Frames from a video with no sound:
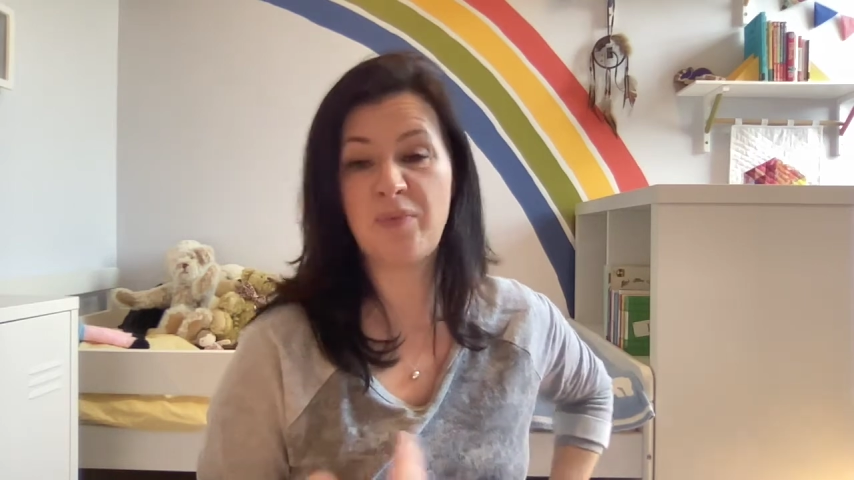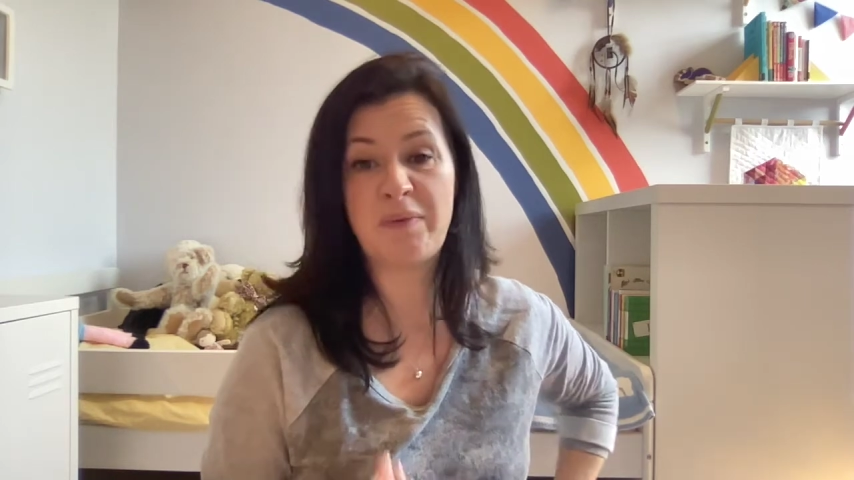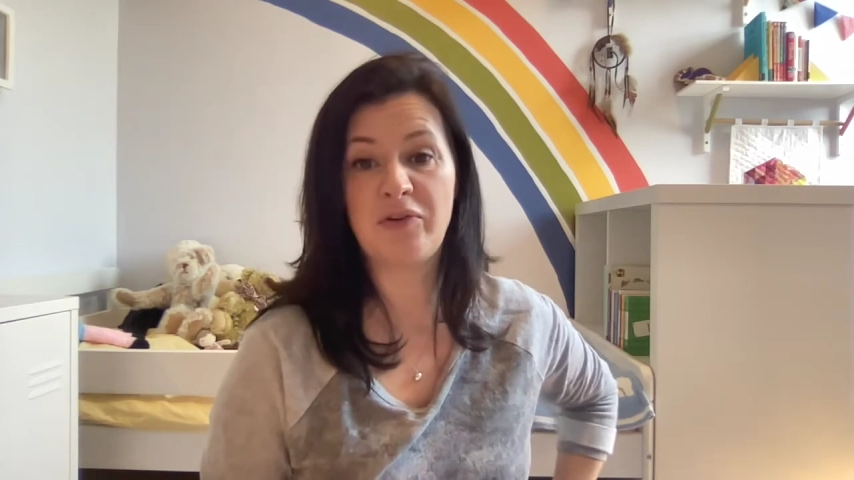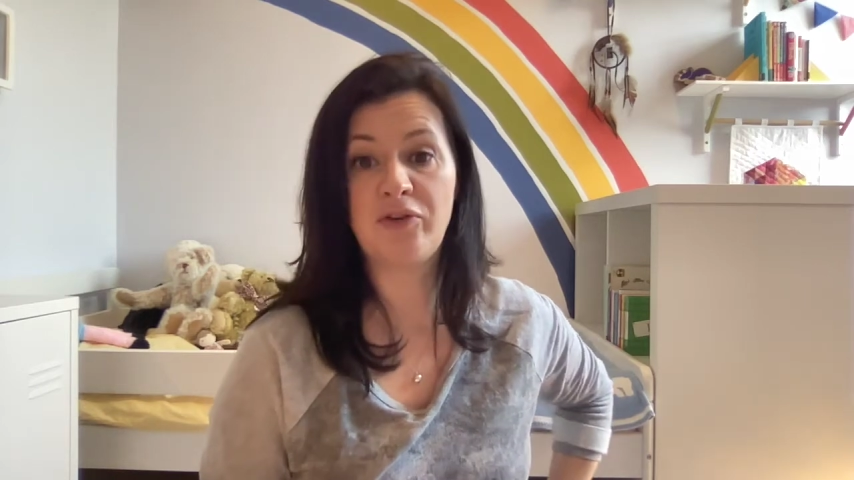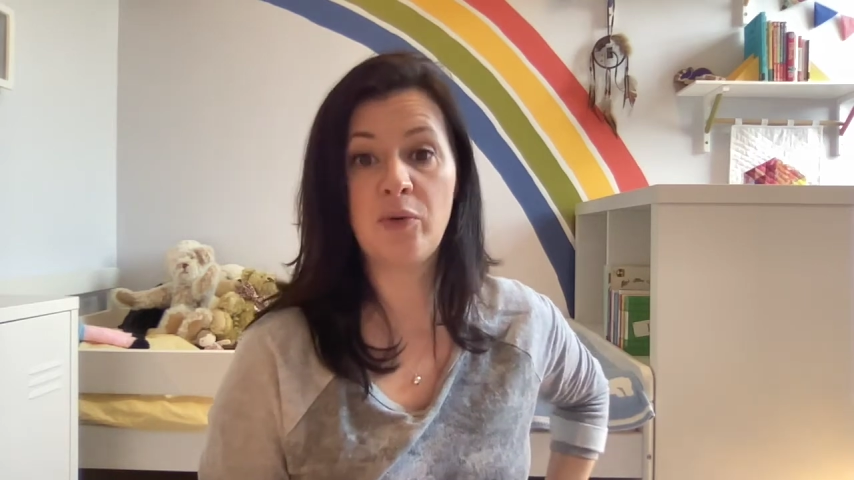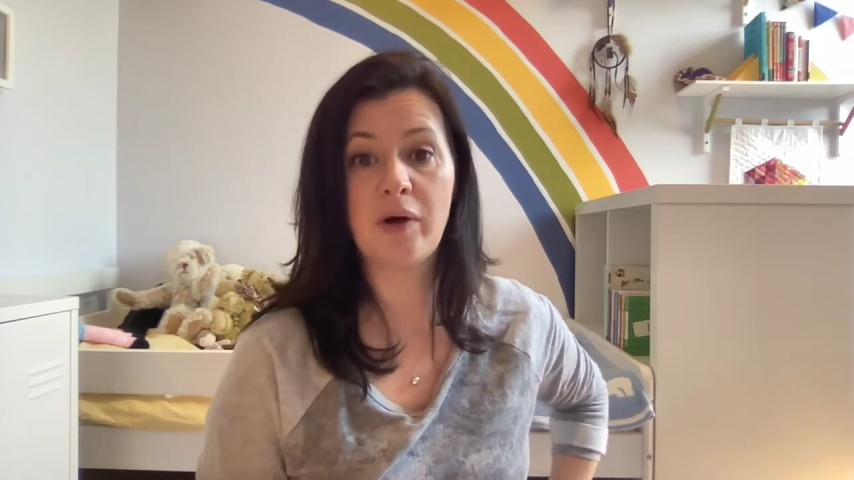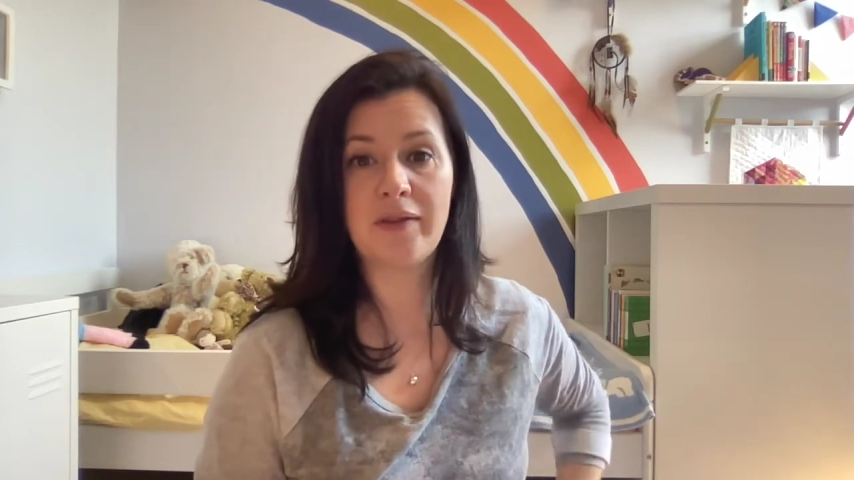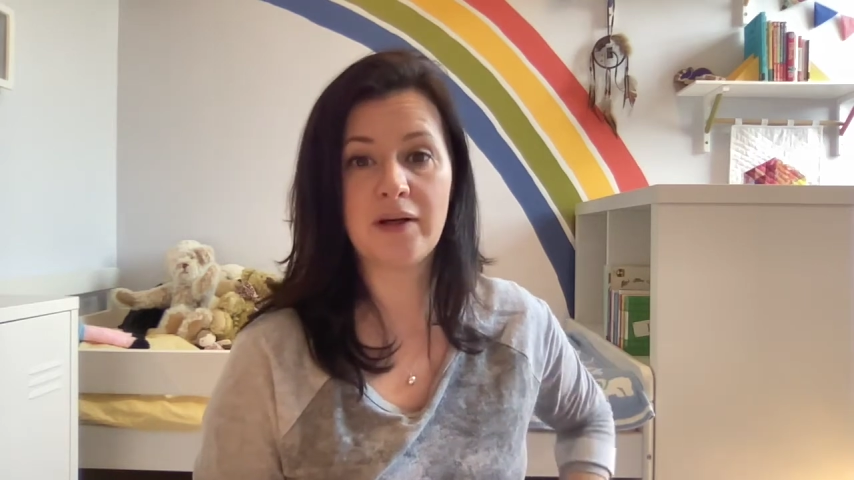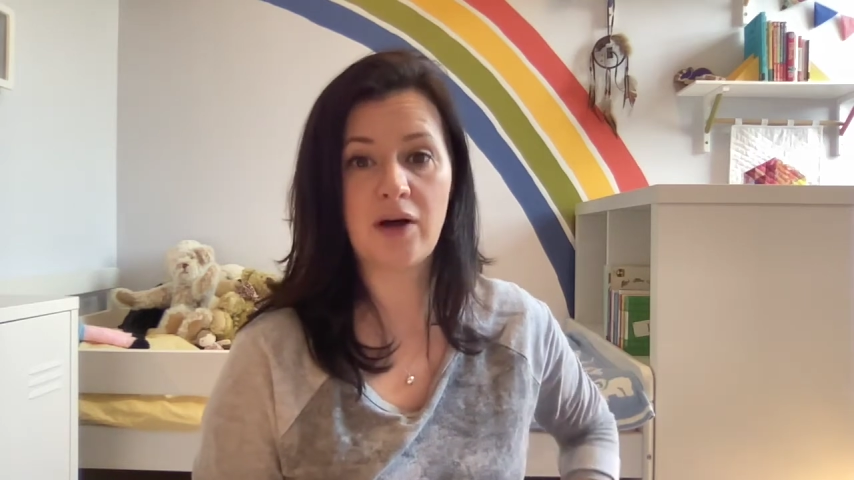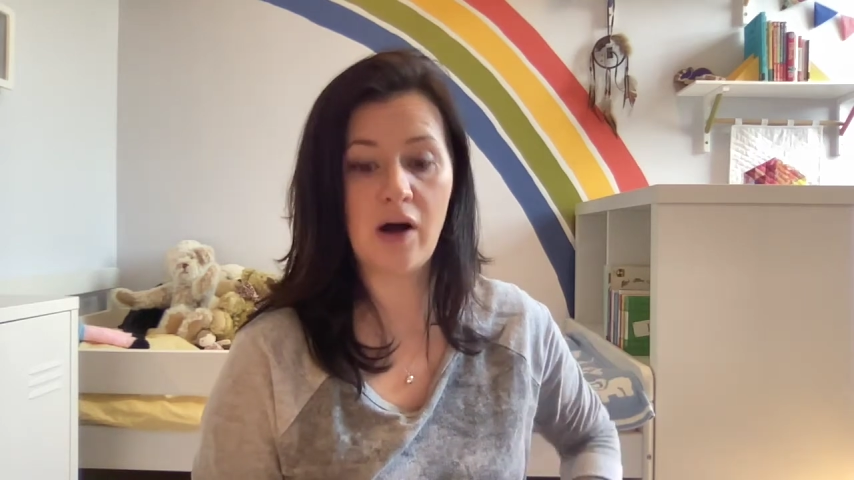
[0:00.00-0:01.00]
maybe a few
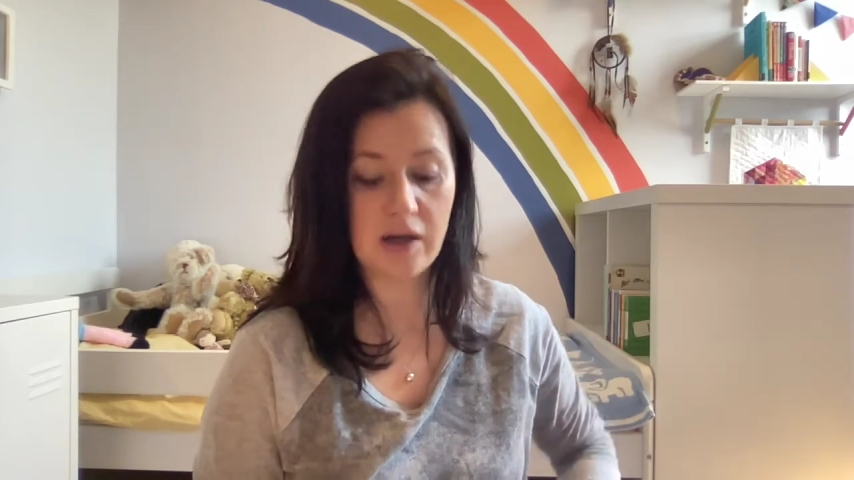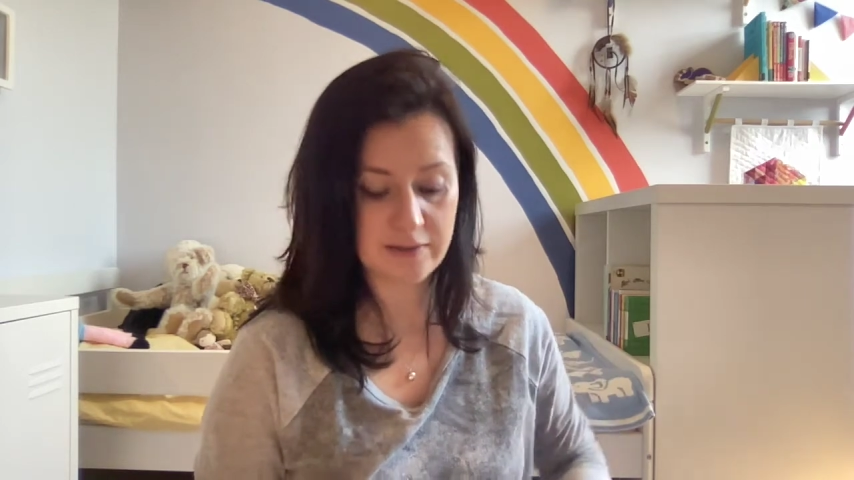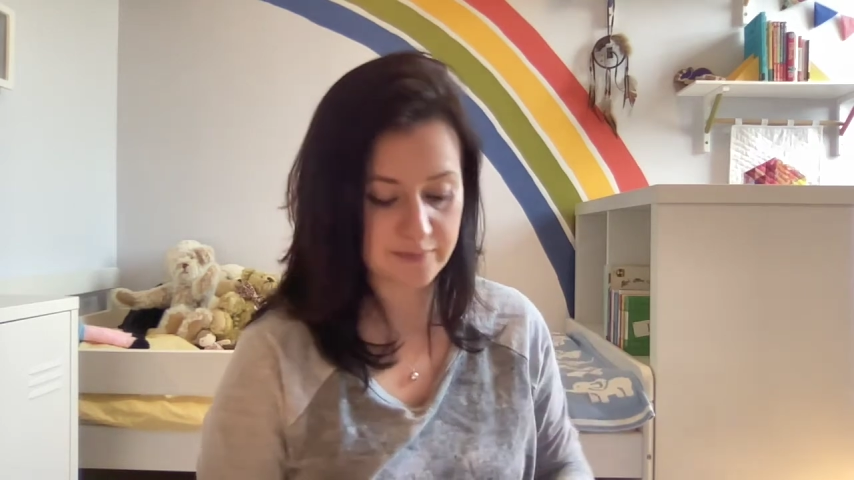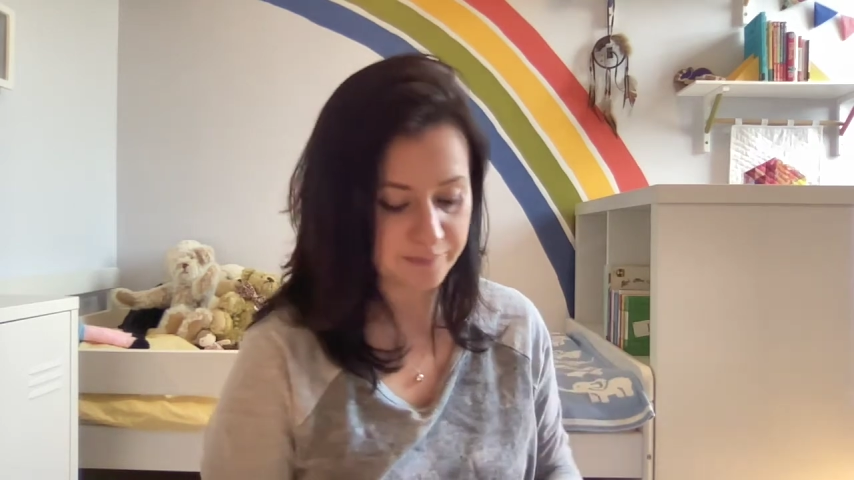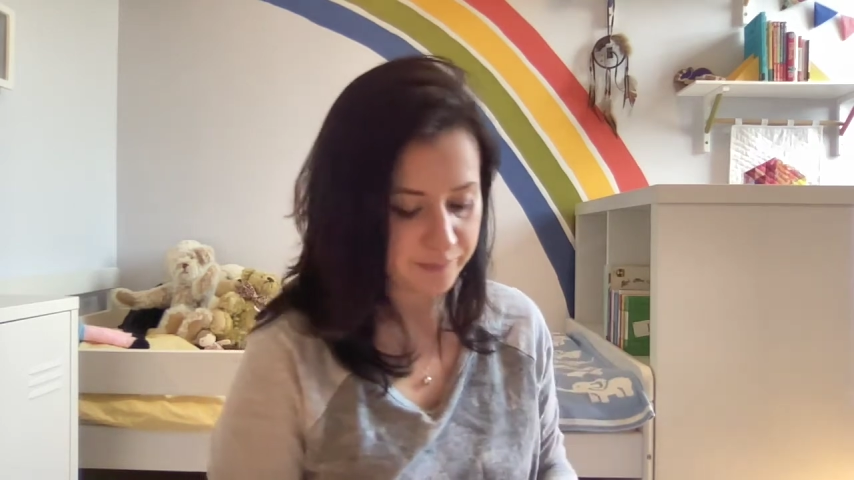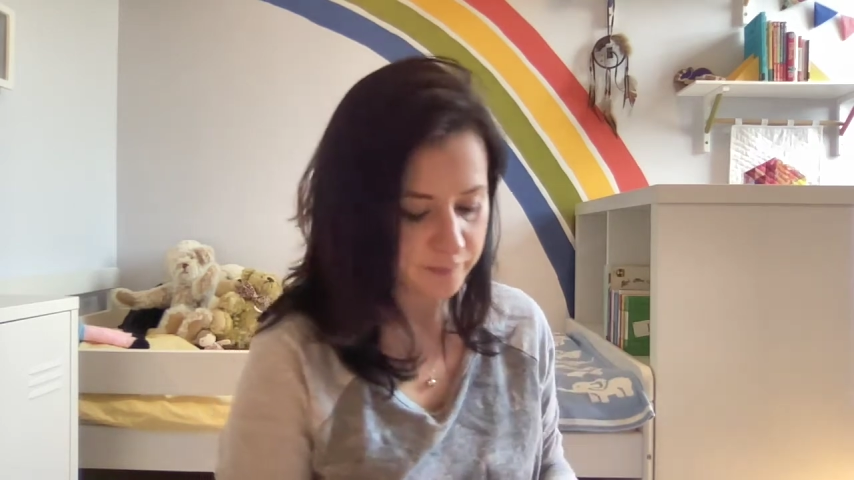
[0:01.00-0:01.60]
other cards.